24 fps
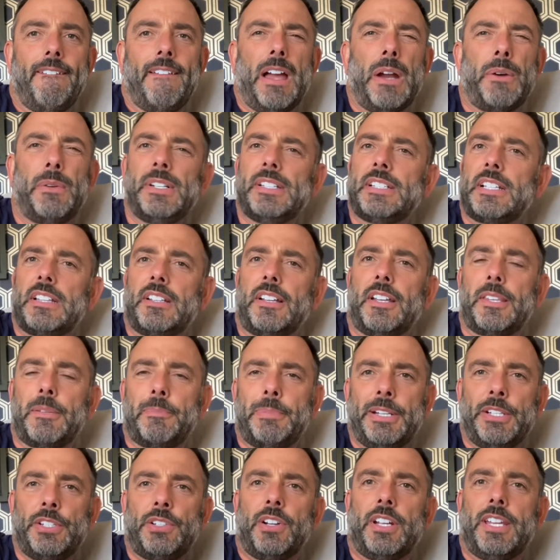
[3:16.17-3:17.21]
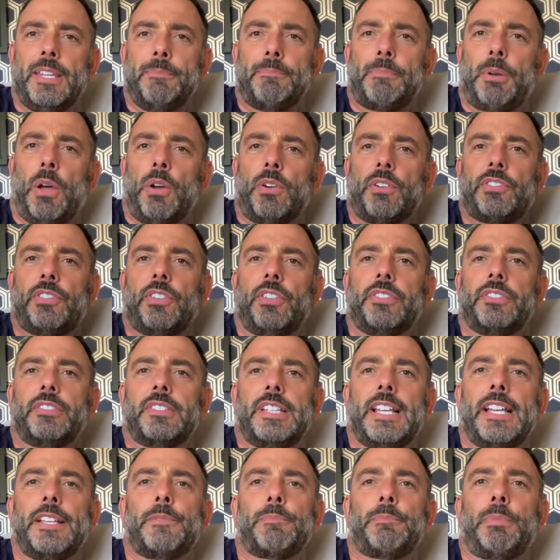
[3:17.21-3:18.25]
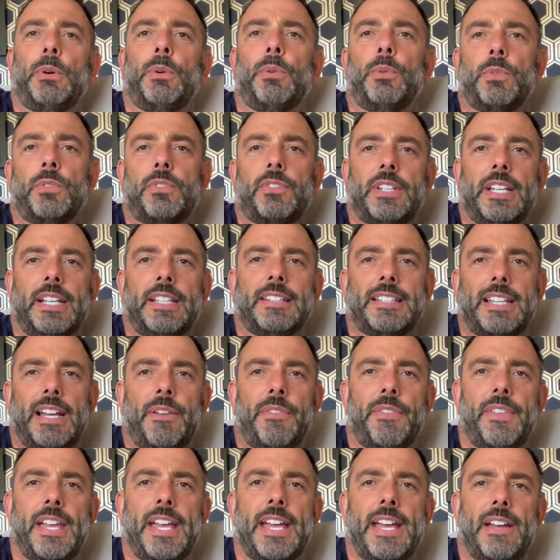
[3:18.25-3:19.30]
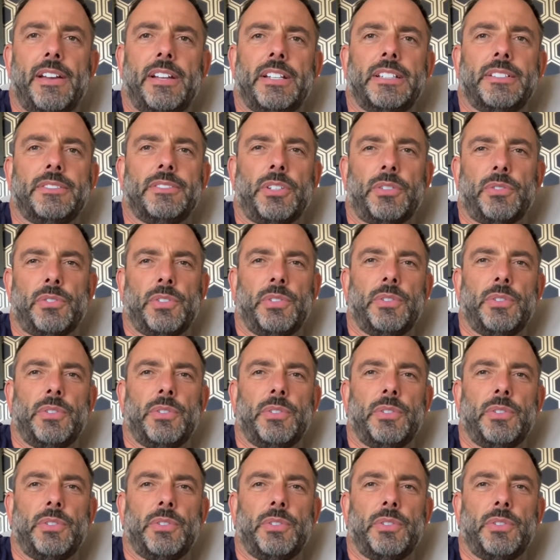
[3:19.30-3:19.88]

I really don't like the big chunky blocks on Les Pauls getting down there, and I'm